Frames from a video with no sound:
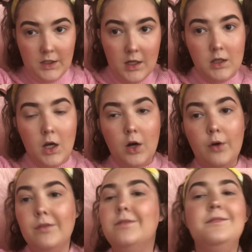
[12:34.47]
and
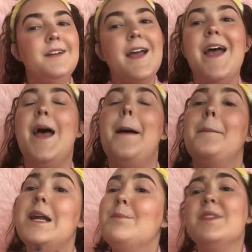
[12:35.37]
yellow,
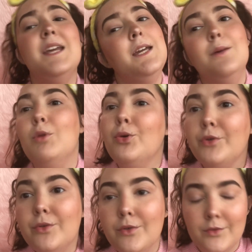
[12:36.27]
but I'm thinking
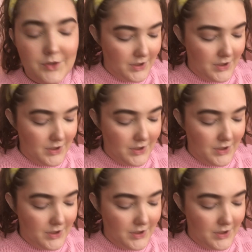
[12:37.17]
maroon.